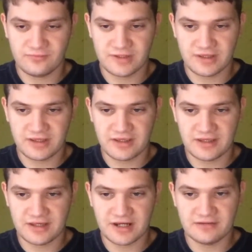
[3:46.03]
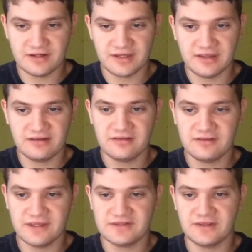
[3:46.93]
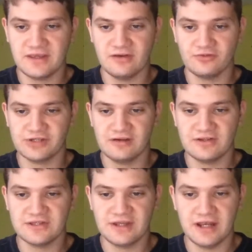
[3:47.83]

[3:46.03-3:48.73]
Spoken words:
And hi, Ricky. Ultra Eric said hi.